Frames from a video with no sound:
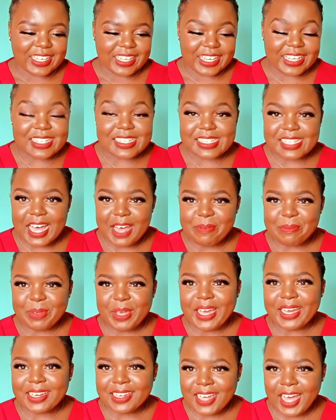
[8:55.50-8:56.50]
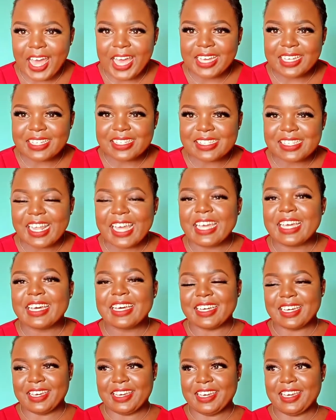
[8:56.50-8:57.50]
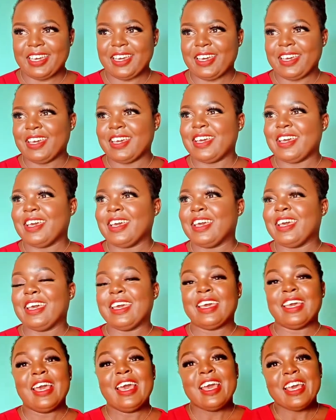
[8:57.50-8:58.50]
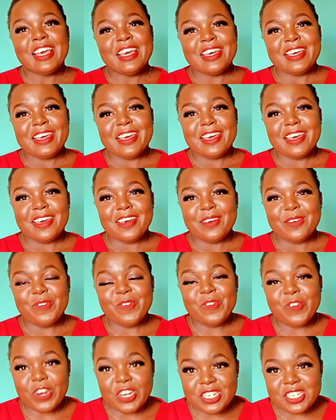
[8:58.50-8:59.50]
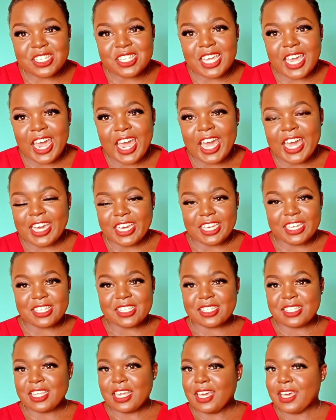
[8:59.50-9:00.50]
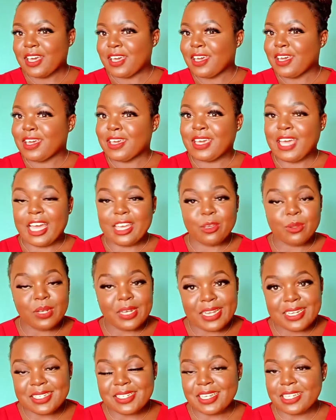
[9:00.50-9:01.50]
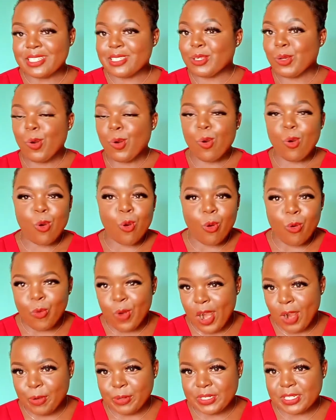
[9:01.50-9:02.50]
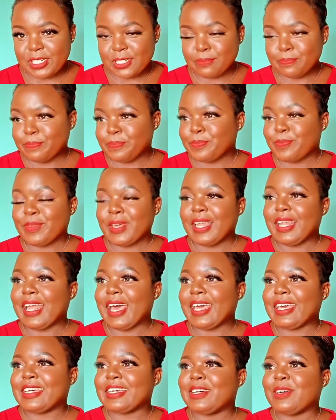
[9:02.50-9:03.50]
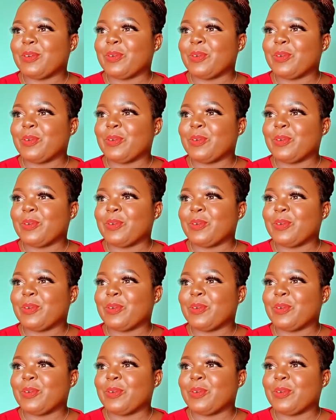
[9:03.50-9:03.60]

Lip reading: in Zambia, guys, like, hey, first year is calculations all round. Like,